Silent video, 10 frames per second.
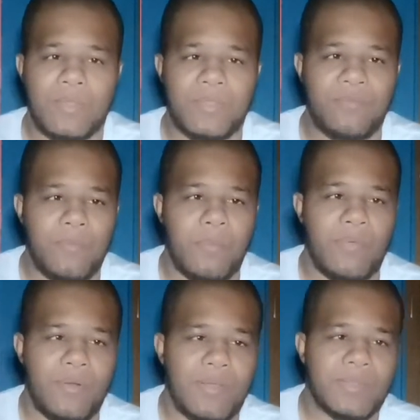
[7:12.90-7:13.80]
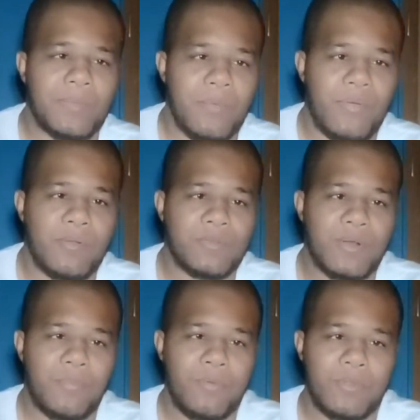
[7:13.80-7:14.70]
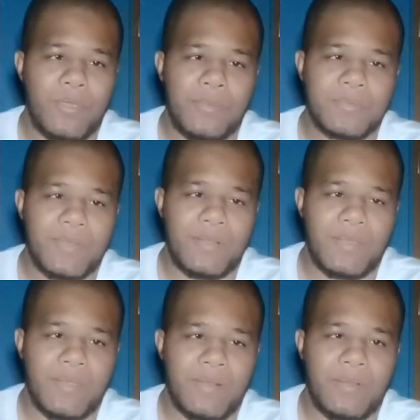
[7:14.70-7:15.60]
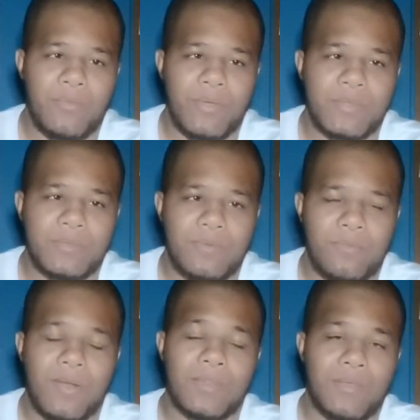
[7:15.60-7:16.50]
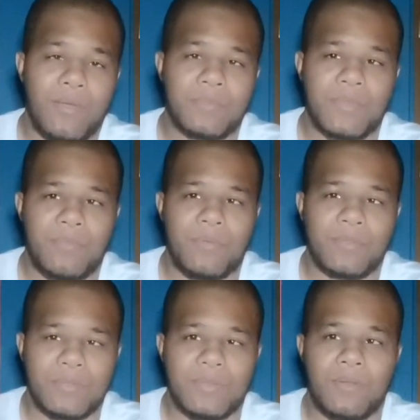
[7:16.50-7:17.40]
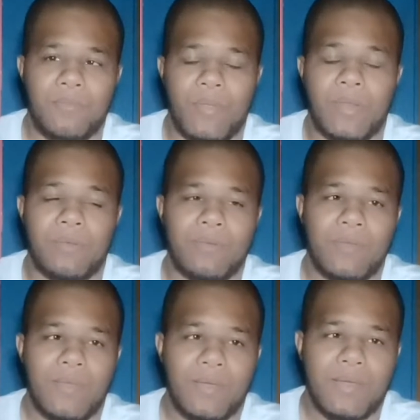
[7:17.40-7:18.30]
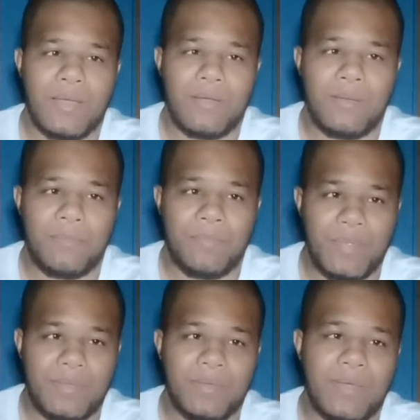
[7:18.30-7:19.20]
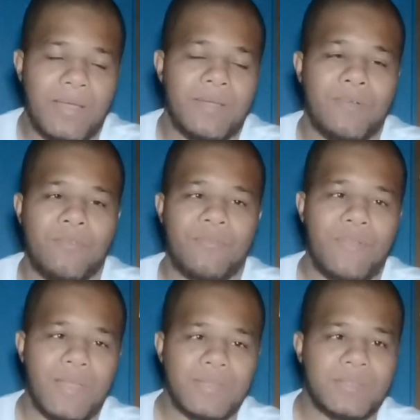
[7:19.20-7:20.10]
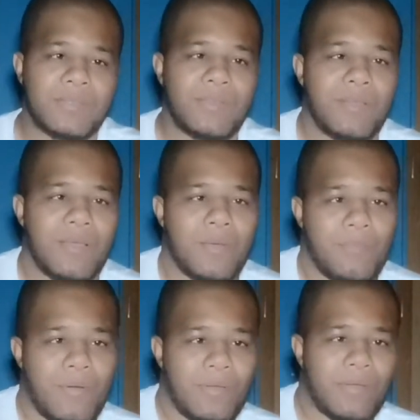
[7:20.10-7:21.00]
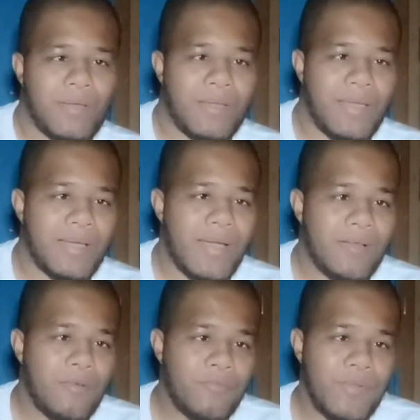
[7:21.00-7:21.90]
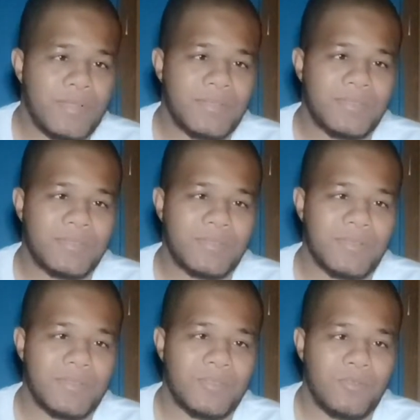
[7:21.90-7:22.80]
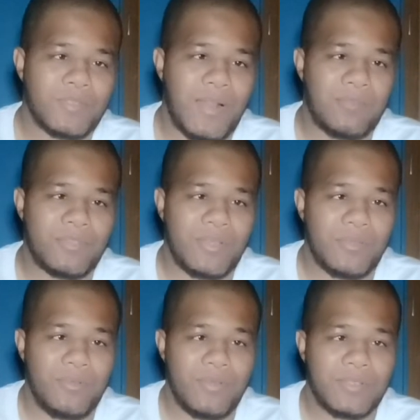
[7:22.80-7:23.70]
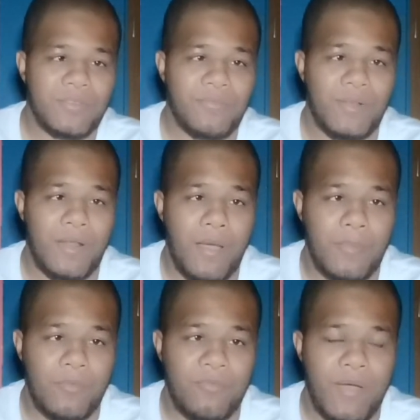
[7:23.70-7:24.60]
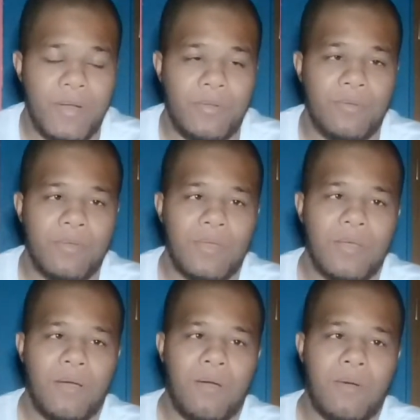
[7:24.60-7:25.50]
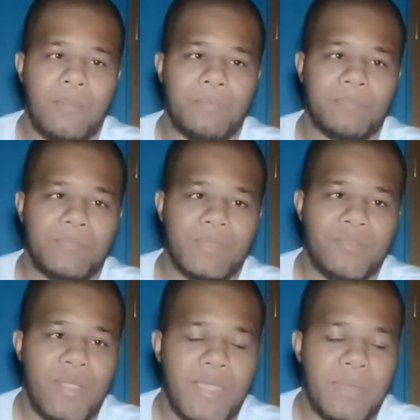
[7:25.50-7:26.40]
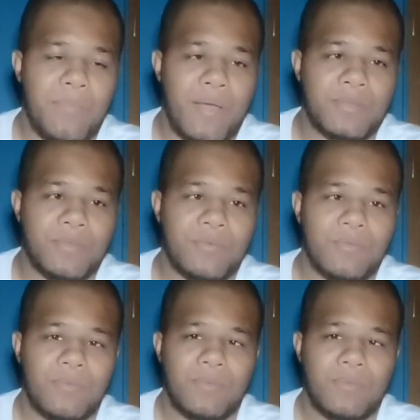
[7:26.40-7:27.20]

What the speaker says: think for Moreno, I think Moreno is going to pull the upset again anyways. Well, not the upset, but he's going to win, beat Kai Carl Franz. But again, Kai Carl Franz is no slouch either. He's a phenomenal fighter, great kickboxer.